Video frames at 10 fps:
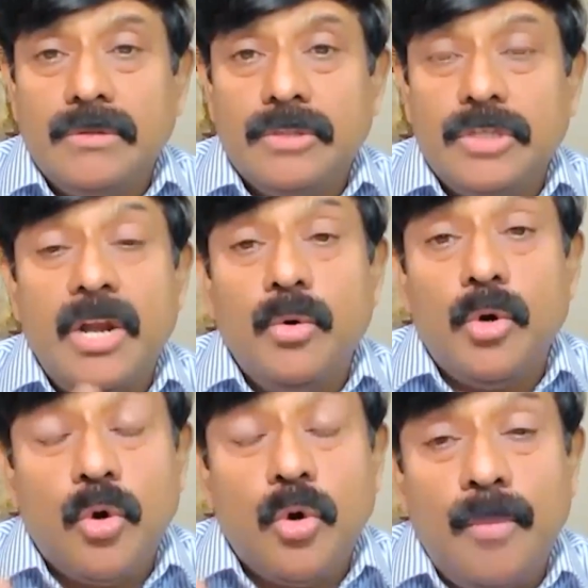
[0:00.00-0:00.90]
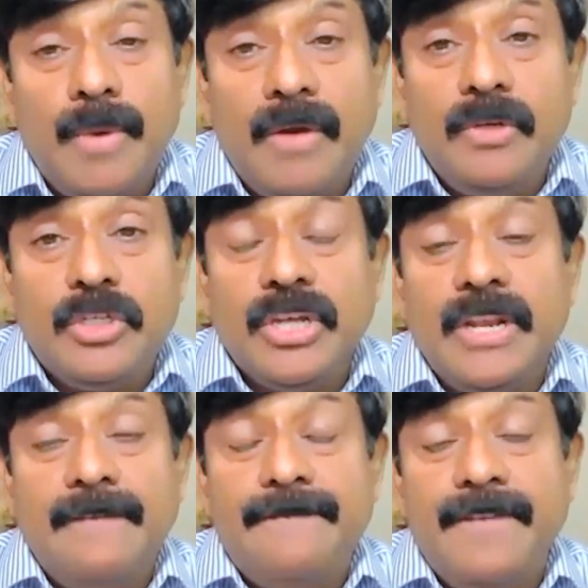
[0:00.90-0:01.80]
childhood trauma which
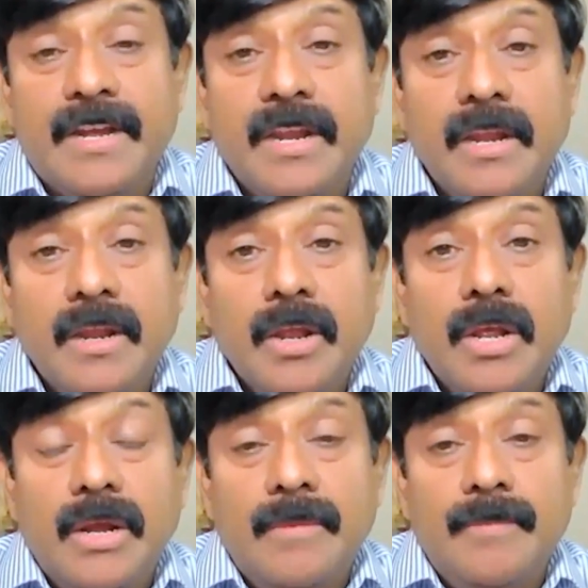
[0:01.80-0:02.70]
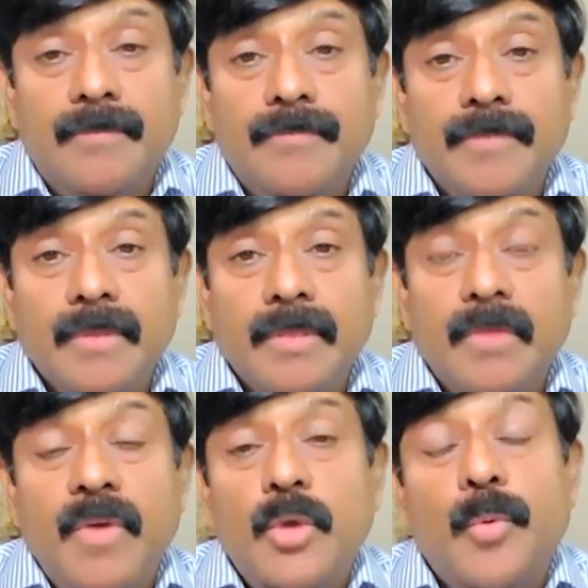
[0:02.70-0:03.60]
can affect um,
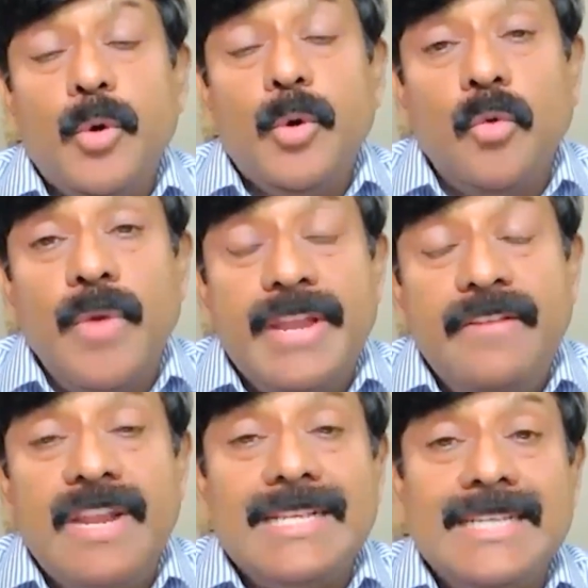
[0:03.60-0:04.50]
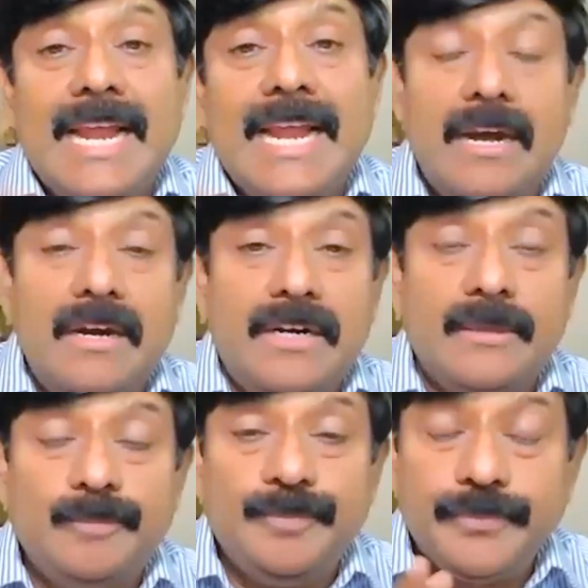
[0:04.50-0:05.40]
the way you put on weight even as an
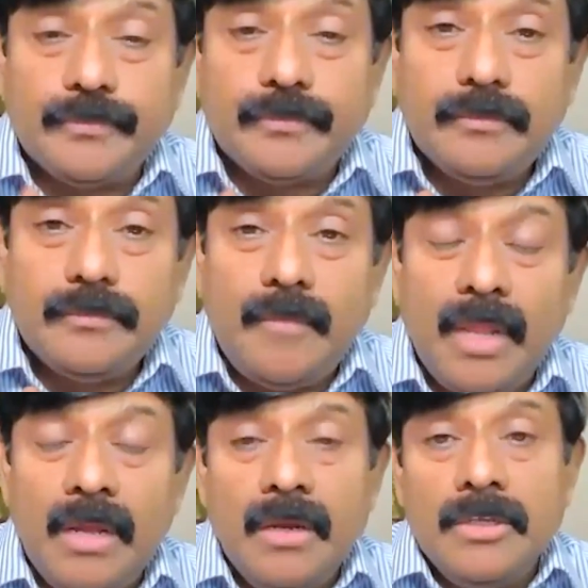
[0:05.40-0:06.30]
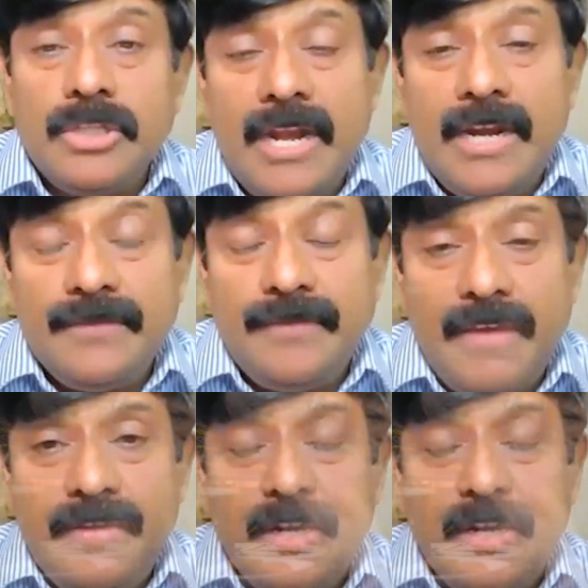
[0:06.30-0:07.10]
adult. Child is five